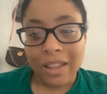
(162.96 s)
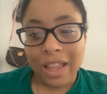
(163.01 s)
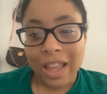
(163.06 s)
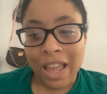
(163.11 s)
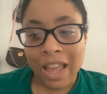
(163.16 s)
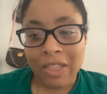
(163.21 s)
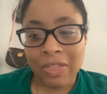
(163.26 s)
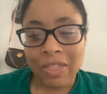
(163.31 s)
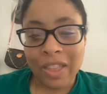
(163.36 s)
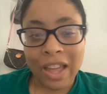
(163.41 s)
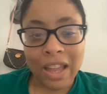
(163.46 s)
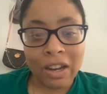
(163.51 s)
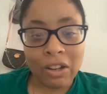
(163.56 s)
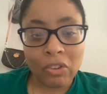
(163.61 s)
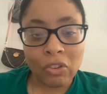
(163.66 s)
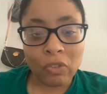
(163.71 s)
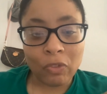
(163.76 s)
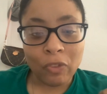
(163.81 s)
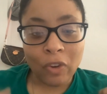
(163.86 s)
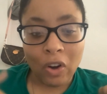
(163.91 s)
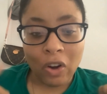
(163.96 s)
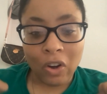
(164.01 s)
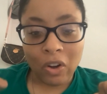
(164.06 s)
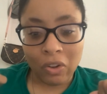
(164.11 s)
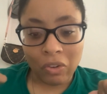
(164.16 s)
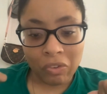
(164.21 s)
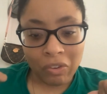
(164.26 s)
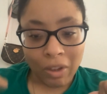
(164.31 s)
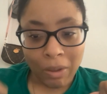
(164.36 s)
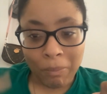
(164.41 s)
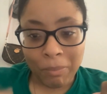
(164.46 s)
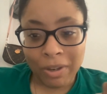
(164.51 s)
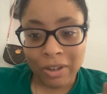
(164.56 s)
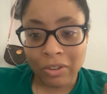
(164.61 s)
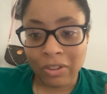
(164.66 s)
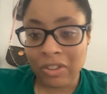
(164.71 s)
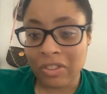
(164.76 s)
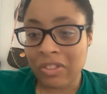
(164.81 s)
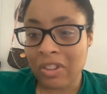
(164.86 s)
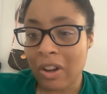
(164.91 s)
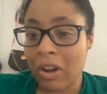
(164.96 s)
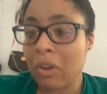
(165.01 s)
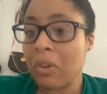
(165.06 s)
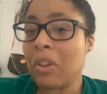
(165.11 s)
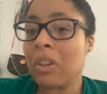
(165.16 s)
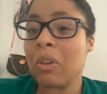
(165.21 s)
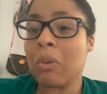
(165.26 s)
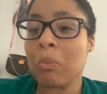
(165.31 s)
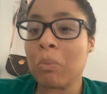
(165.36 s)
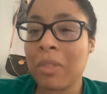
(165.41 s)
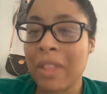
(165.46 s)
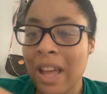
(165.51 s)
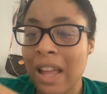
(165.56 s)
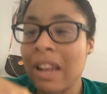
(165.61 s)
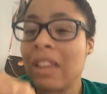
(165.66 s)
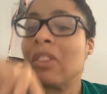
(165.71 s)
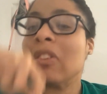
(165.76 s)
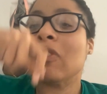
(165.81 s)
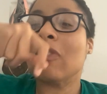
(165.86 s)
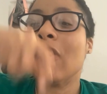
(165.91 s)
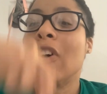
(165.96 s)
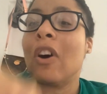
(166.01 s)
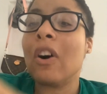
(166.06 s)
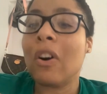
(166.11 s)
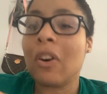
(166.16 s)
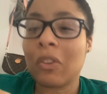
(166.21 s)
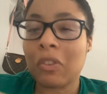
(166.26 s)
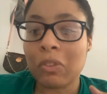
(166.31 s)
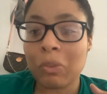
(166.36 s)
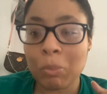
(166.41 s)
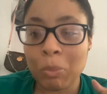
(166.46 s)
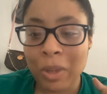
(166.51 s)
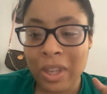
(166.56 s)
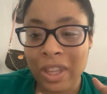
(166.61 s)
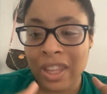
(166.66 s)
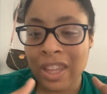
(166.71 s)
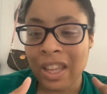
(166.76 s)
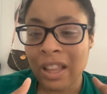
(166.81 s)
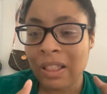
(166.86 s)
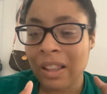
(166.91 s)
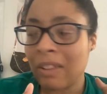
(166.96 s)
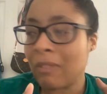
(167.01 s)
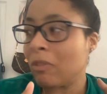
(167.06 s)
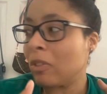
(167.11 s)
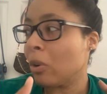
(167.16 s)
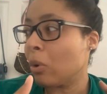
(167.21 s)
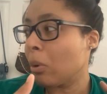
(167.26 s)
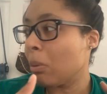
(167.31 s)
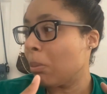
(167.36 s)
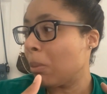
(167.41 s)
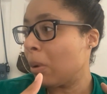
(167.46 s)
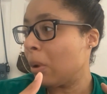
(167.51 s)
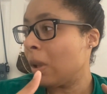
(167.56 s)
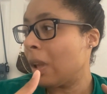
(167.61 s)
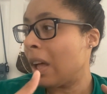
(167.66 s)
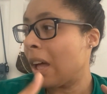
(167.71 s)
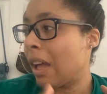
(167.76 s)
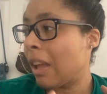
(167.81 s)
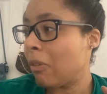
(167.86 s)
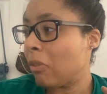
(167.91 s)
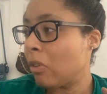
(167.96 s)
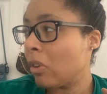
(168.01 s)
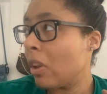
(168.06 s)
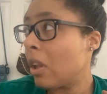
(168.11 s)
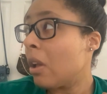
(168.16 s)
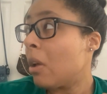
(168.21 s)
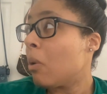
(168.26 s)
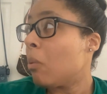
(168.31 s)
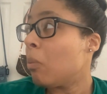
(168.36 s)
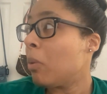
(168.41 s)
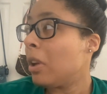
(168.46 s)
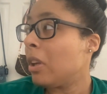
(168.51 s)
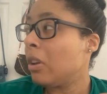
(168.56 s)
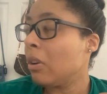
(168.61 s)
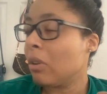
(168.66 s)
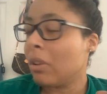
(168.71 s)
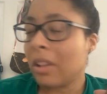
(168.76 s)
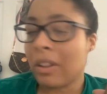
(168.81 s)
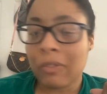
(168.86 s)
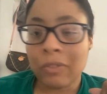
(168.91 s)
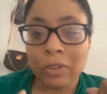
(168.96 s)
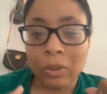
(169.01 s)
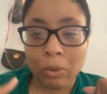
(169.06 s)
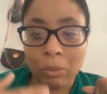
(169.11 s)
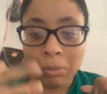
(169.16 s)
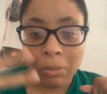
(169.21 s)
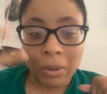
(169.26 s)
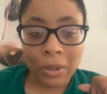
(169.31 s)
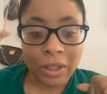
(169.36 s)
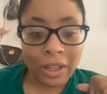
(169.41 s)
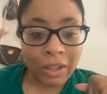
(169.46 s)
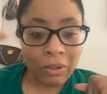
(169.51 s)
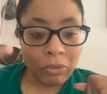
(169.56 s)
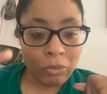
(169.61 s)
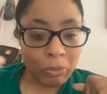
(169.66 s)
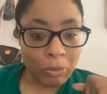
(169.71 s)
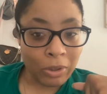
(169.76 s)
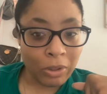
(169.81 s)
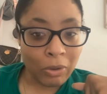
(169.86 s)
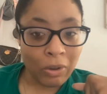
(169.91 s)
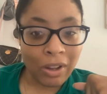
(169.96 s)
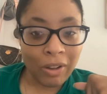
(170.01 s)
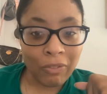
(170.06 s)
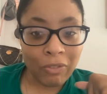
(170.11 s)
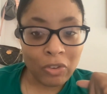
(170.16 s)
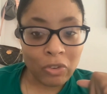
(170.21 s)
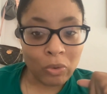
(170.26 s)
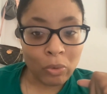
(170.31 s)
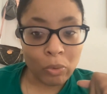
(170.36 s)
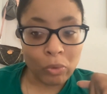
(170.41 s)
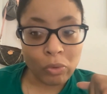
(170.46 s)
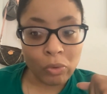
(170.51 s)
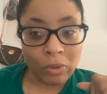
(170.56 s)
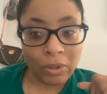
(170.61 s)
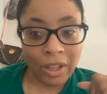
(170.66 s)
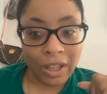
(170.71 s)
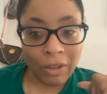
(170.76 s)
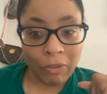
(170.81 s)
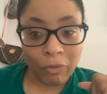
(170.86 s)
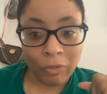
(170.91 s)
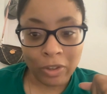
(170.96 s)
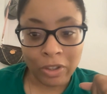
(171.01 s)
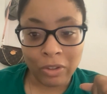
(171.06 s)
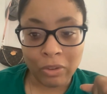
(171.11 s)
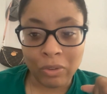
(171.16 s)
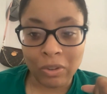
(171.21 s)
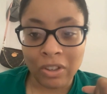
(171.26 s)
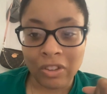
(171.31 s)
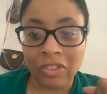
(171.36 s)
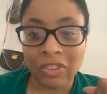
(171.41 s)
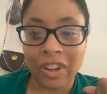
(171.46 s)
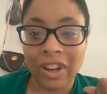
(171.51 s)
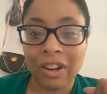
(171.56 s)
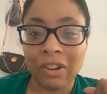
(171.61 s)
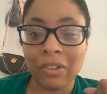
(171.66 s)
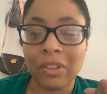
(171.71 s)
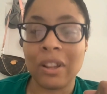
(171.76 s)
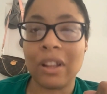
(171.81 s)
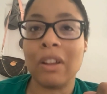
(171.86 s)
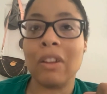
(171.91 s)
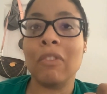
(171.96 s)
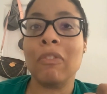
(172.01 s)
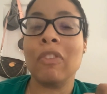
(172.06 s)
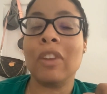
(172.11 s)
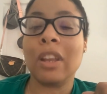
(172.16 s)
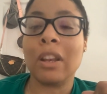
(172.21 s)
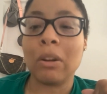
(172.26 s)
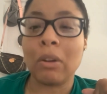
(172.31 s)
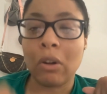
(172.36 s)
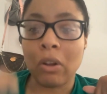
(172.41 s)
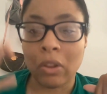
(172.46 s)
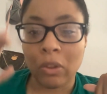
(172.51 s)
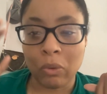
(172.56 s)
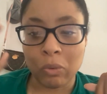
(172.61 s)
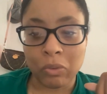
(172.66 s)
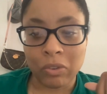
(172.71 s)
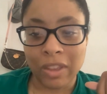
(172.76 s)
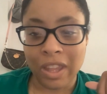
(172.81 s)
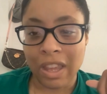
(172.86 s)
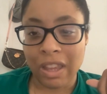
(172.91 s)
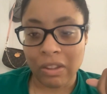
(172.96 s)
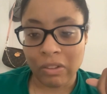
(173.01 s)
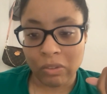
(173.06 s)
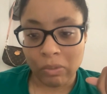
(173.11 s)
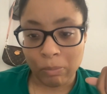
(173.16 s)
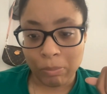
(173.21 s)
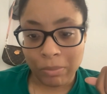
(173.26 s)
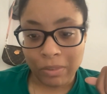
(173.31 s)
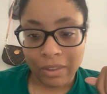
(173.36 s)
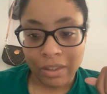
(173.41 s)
And that is false. I'm here to tell you, that is false. We can live normal lives. We do live normal lives. We do have a social life. We do desire love and all those things.